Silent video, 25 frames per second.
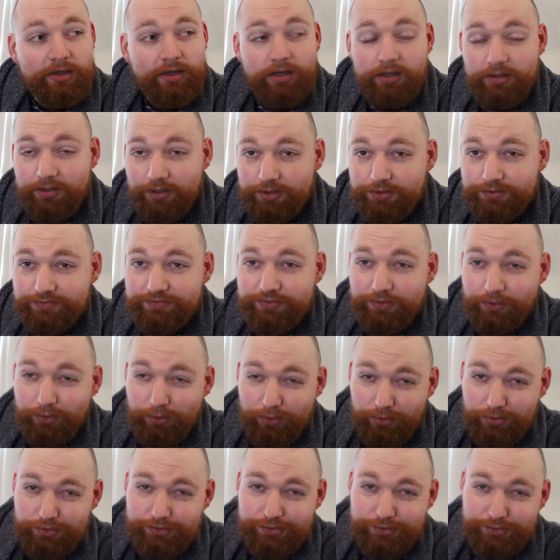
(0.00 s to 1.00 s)
A lot of the
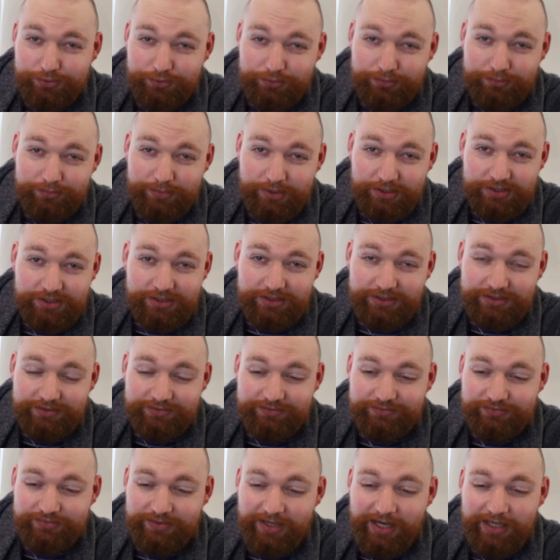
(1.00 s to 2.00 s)
old school masculine
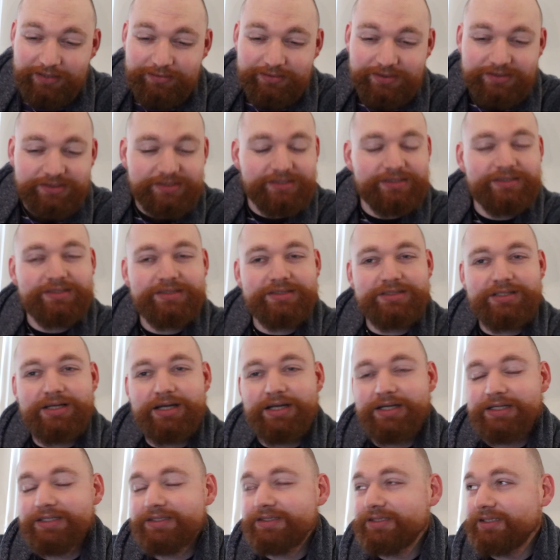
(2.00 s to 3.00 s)
fragrances
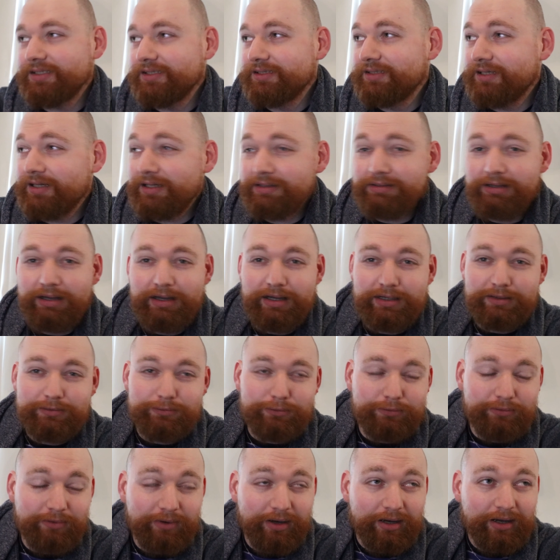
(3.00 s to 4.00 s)
like Dracar
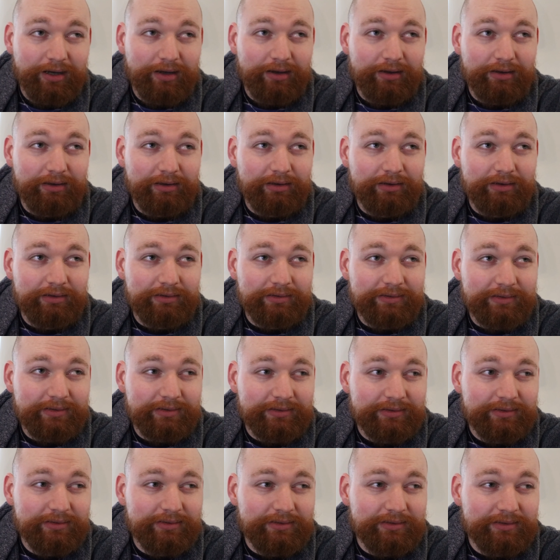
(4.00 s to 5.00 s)
Noir,
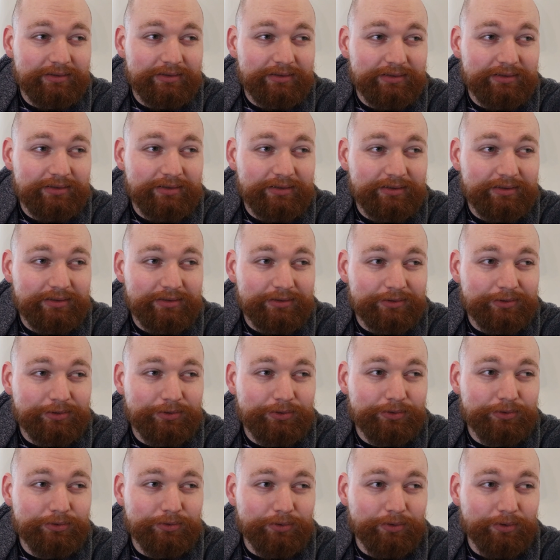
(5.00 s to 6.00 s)

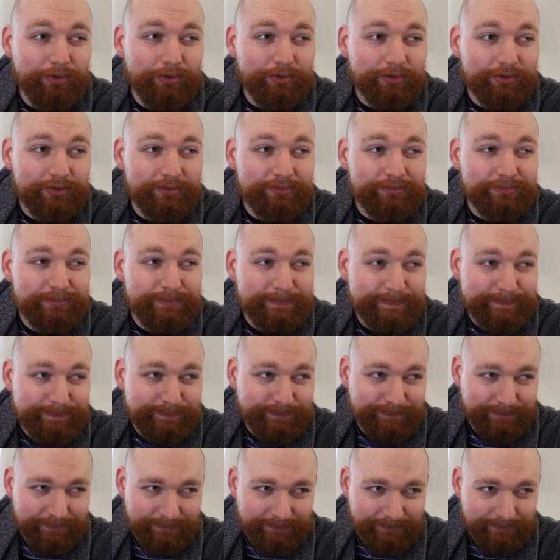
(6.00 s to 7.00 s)
Curum,
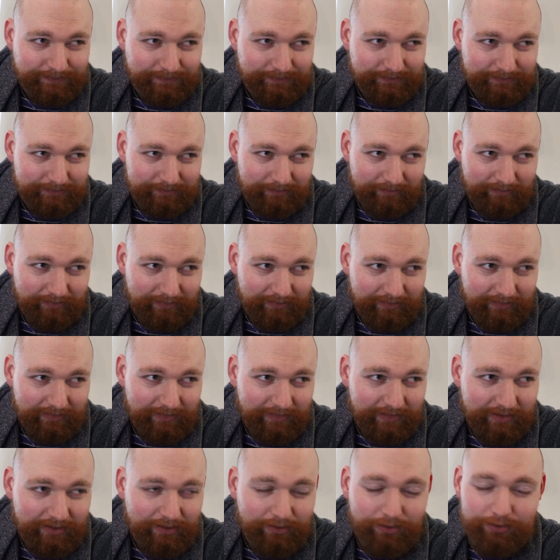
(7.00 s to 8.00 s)

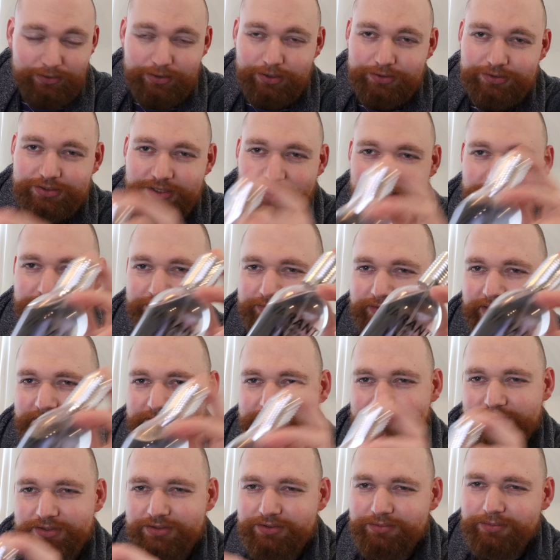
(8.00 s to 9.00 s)
all those kind of
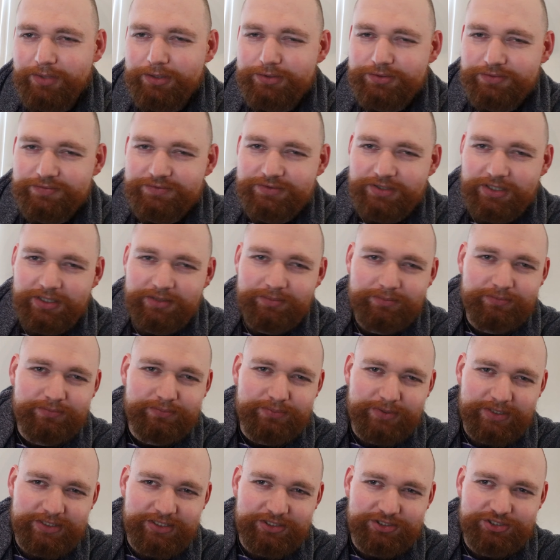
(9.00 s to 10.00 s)
fragrances. Most of the time
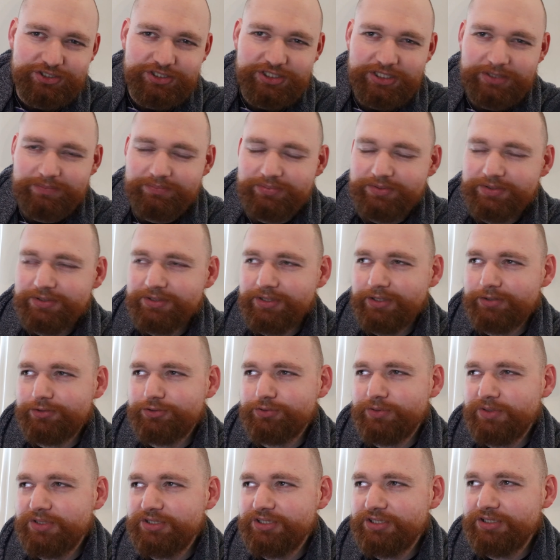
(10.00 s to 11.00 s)
pretty cheap,
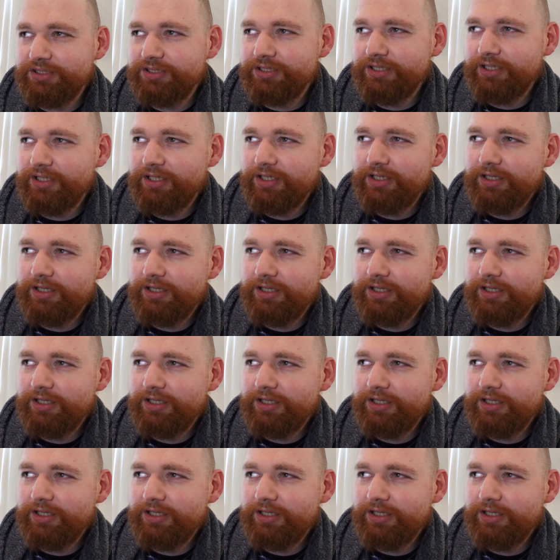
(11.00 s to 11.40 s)
20-30